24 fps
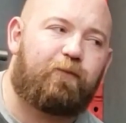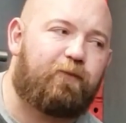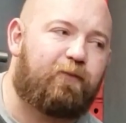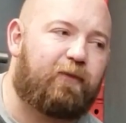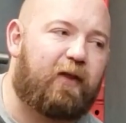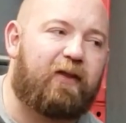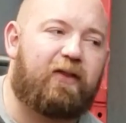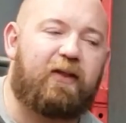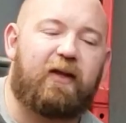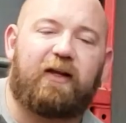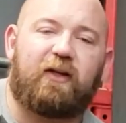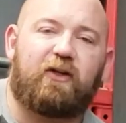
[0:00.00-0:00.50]

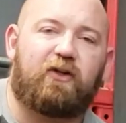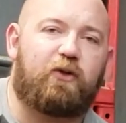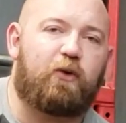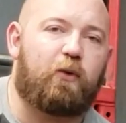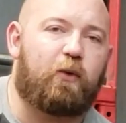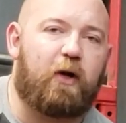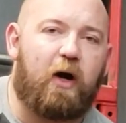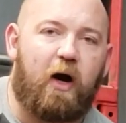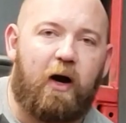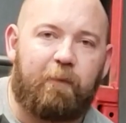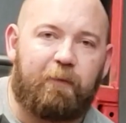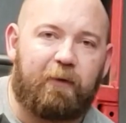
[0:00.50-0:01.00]
they think it's too
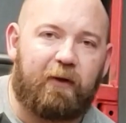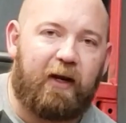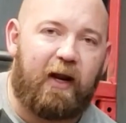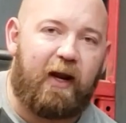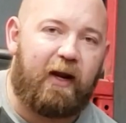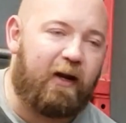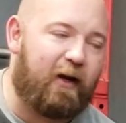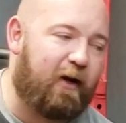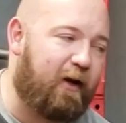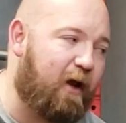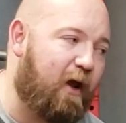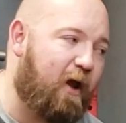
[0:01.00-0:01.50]

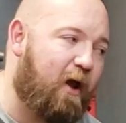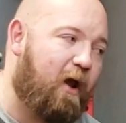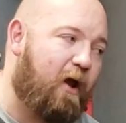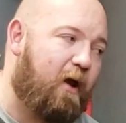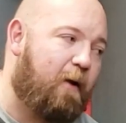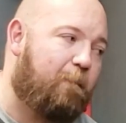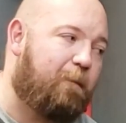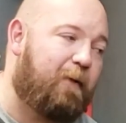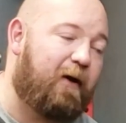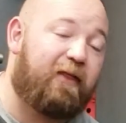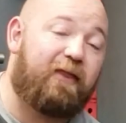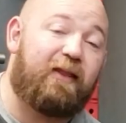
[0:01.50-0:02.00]
complicated,
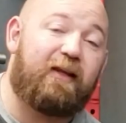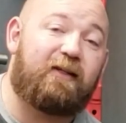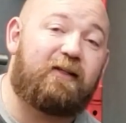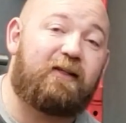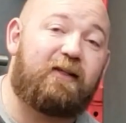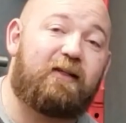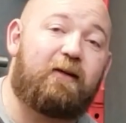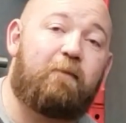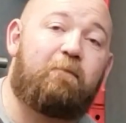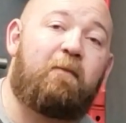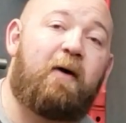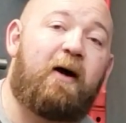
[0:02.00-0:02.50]
but this
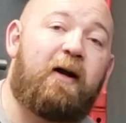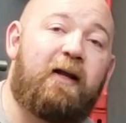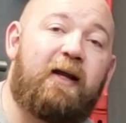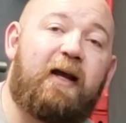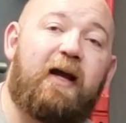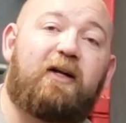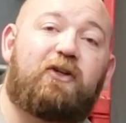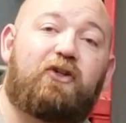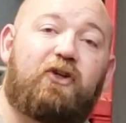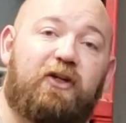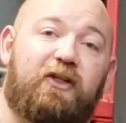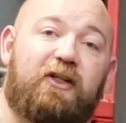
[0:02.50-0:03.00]
is a money
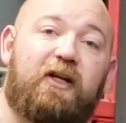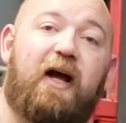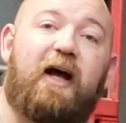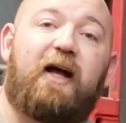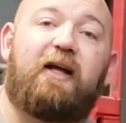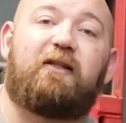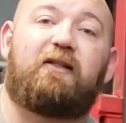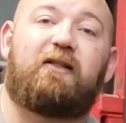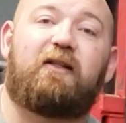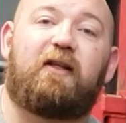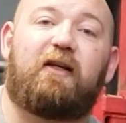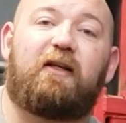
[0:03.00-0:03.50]

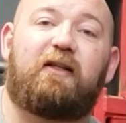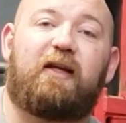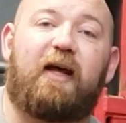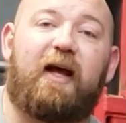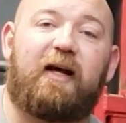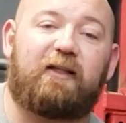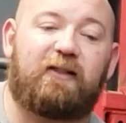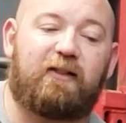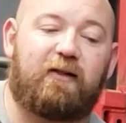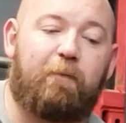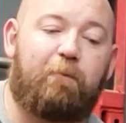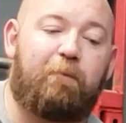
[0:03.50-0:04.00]
exercise. This
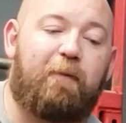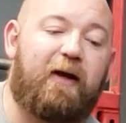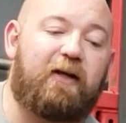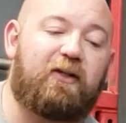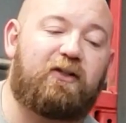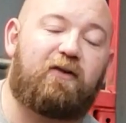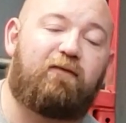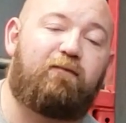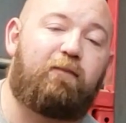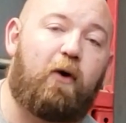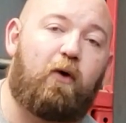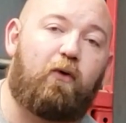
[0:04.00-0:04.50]
has the
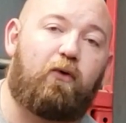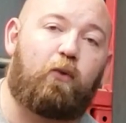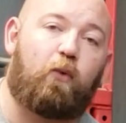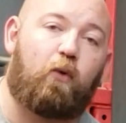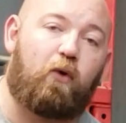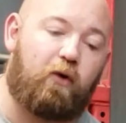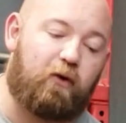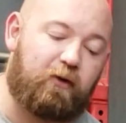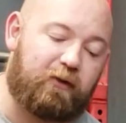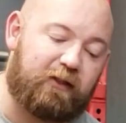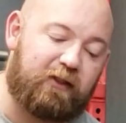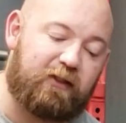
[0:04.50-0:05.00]
best of both
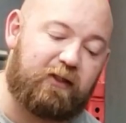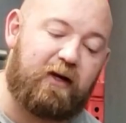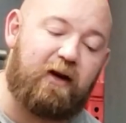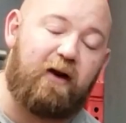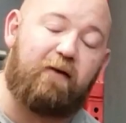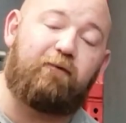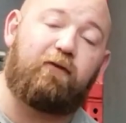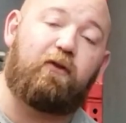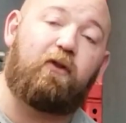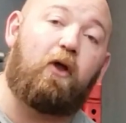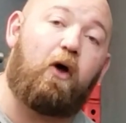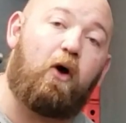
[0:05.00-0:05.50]
worlds. It's
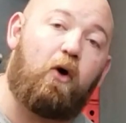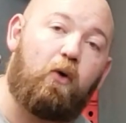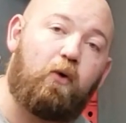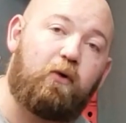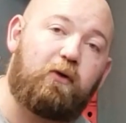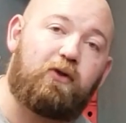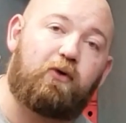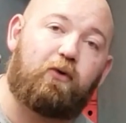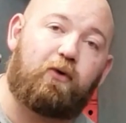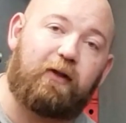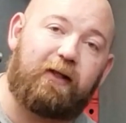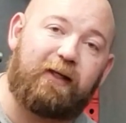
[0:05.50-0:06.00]
enough
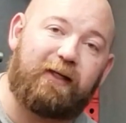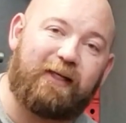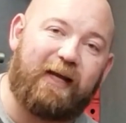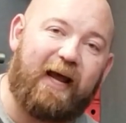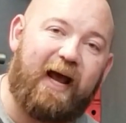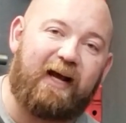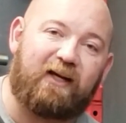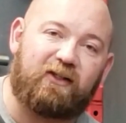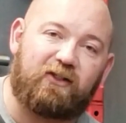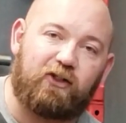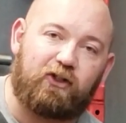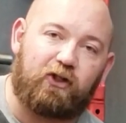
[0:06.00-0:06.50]
load to really
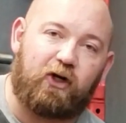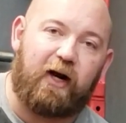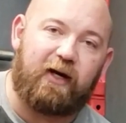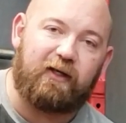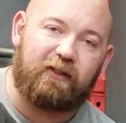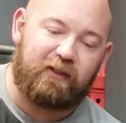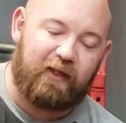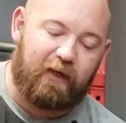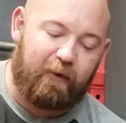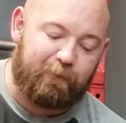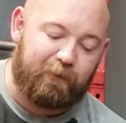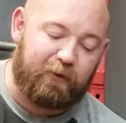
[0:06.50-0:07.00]
tax the
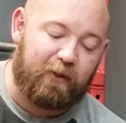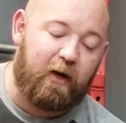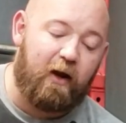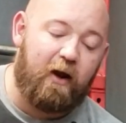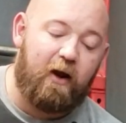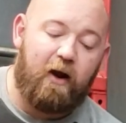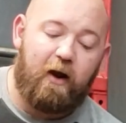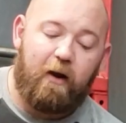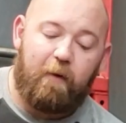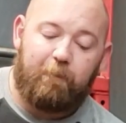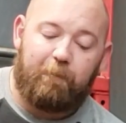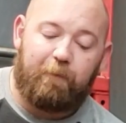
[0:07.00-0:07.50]
triceps,
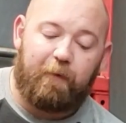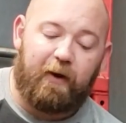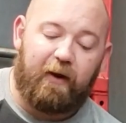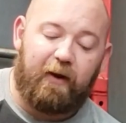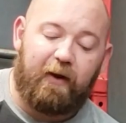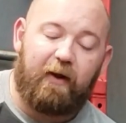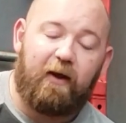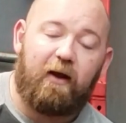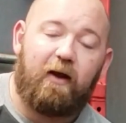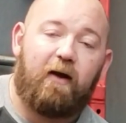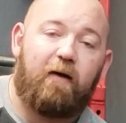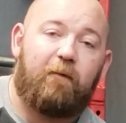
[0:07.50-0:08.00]

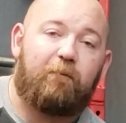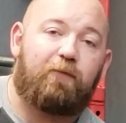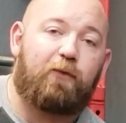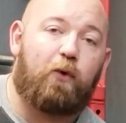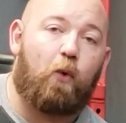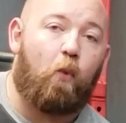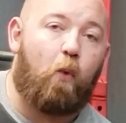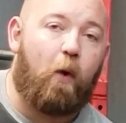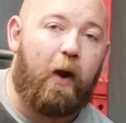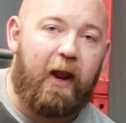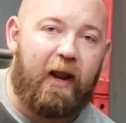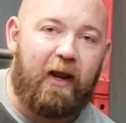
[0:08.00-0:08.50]
but
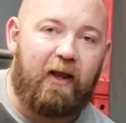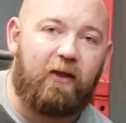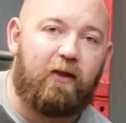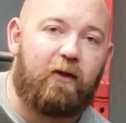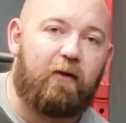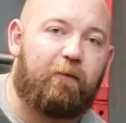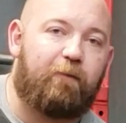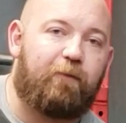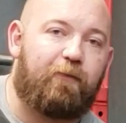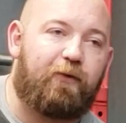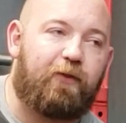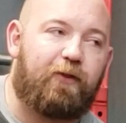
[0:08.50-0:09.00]
the
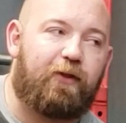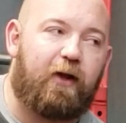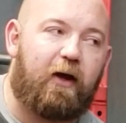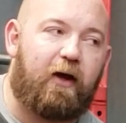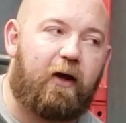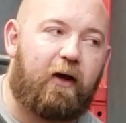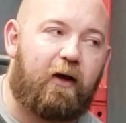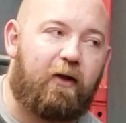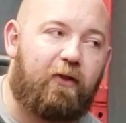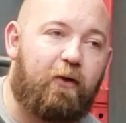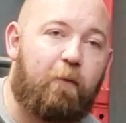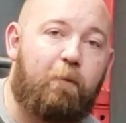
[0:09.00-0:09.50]
way
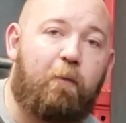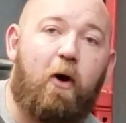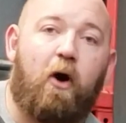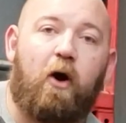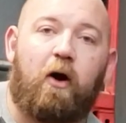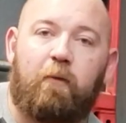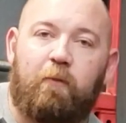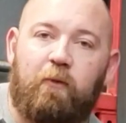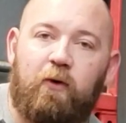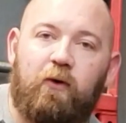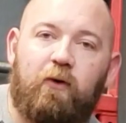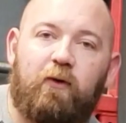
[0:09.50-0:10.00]
the
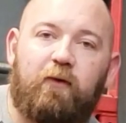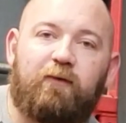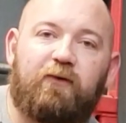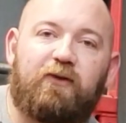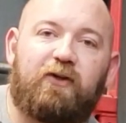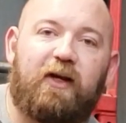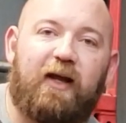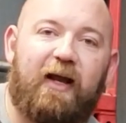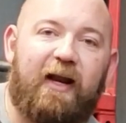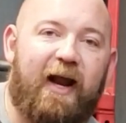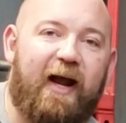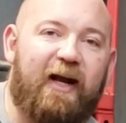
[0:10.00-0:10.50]
bar
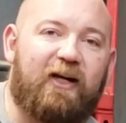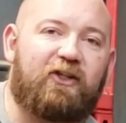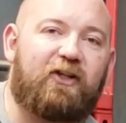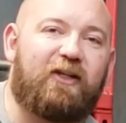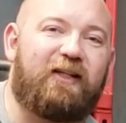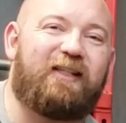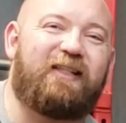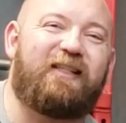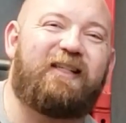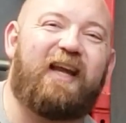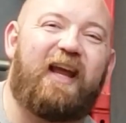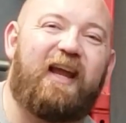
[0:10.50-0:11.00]
moves, it actually
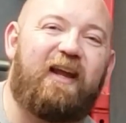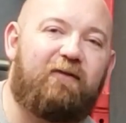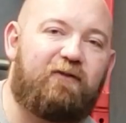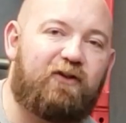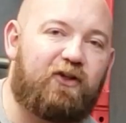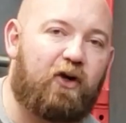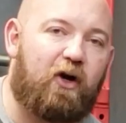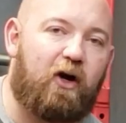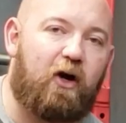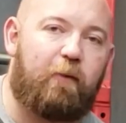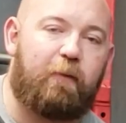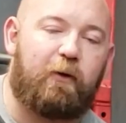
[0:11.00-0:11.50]
saves
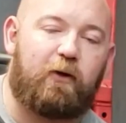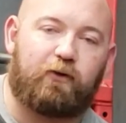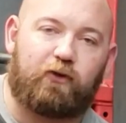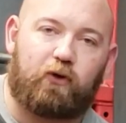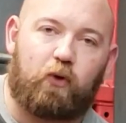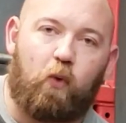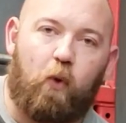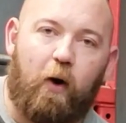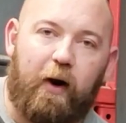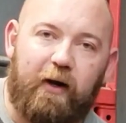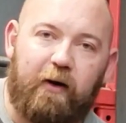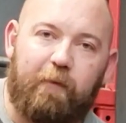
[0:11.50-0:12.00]
your elbows
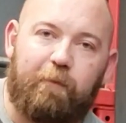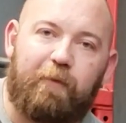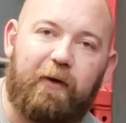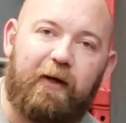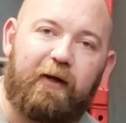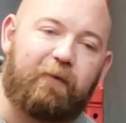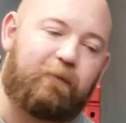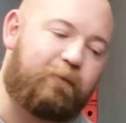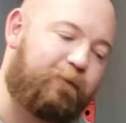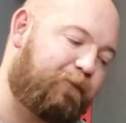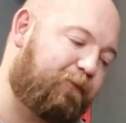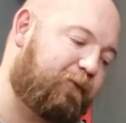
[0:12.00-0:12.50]
quite a
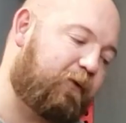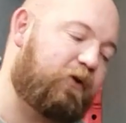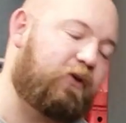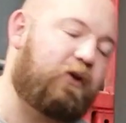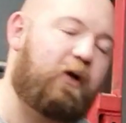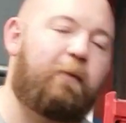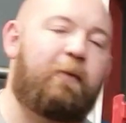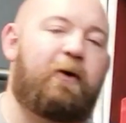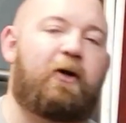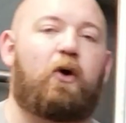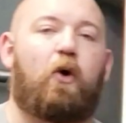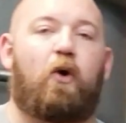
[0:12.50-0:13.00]
bit. So
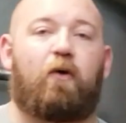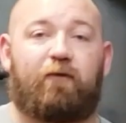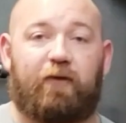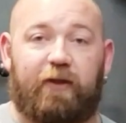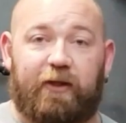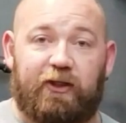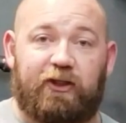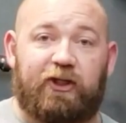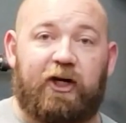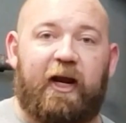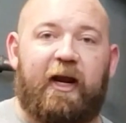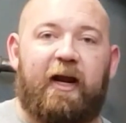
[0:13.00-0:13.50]
I'm gonna go over
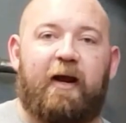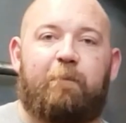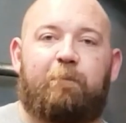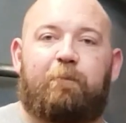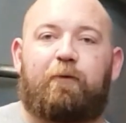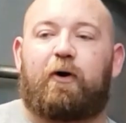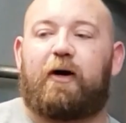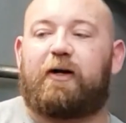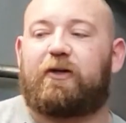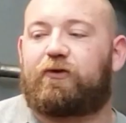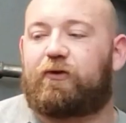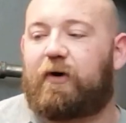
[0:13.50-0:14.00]
the JM
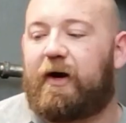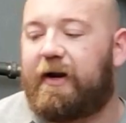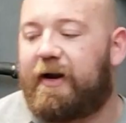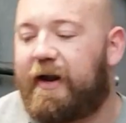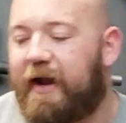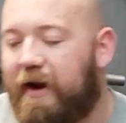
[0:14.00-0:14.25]
press right